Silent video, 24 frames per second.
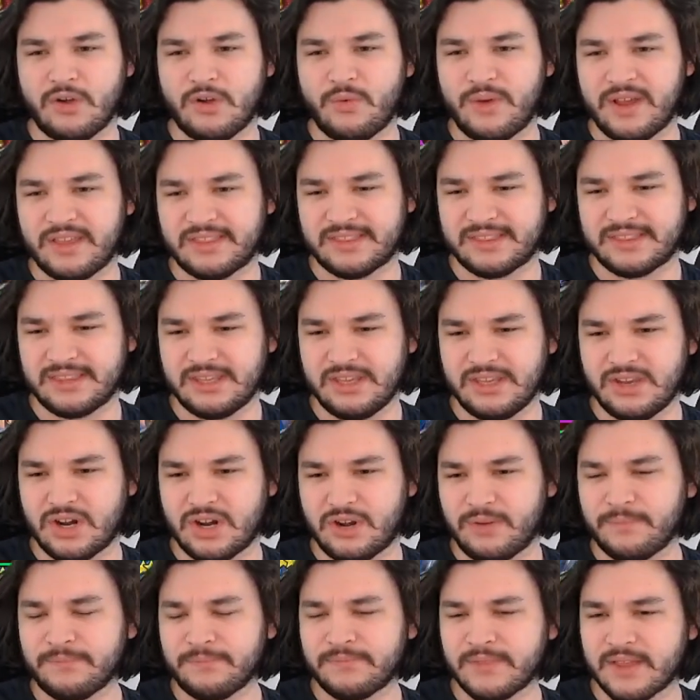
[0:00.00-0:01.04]
with you
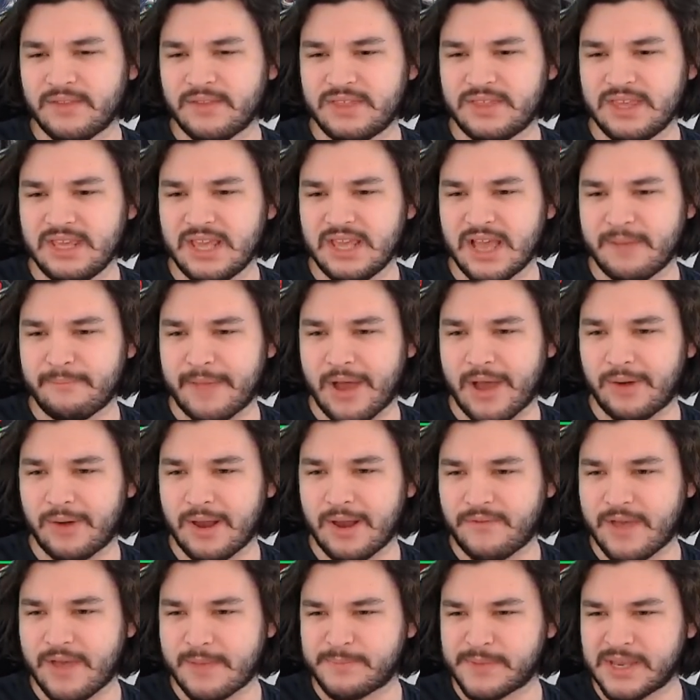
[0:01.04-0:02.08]
know amount
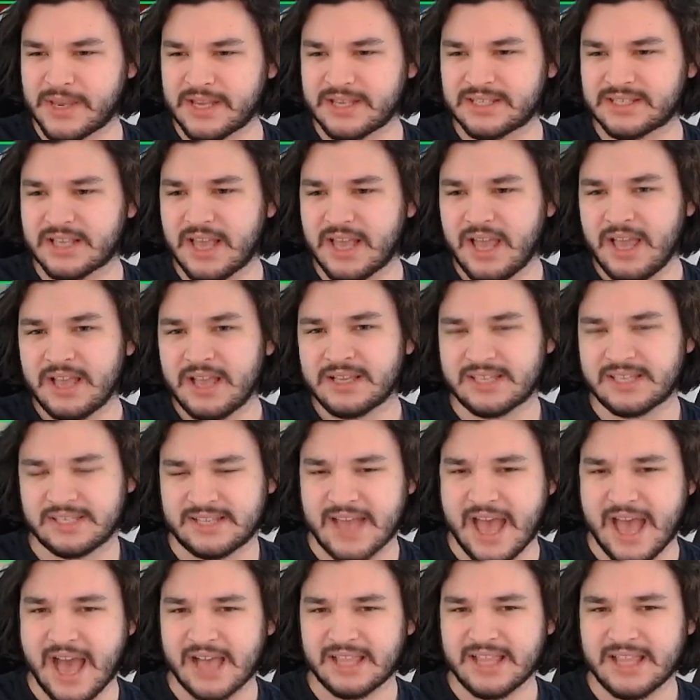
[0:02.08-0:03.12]
of epics.
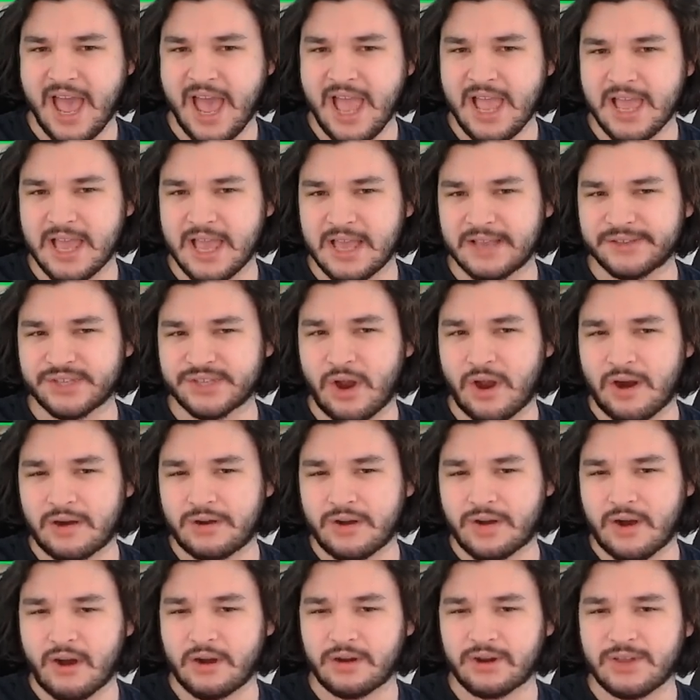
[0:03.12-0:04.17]
Stag Knight is hard
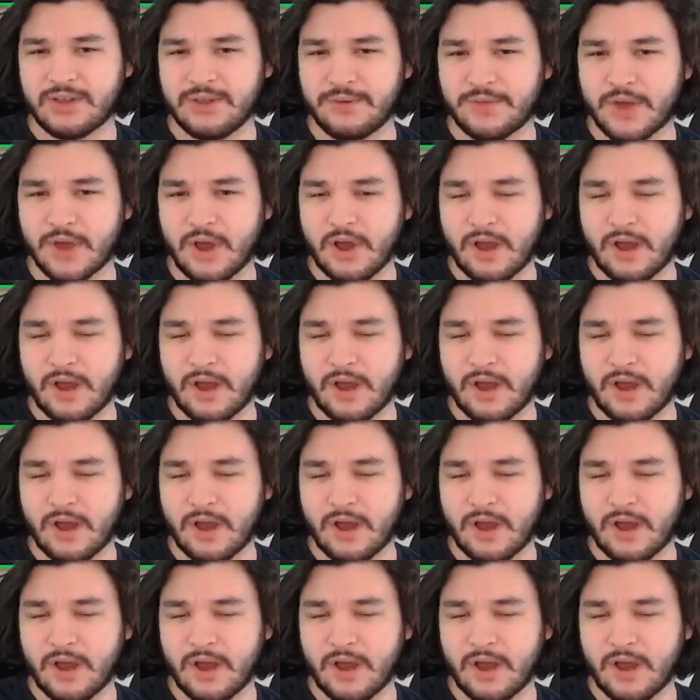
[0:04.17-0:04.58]
to argue though. I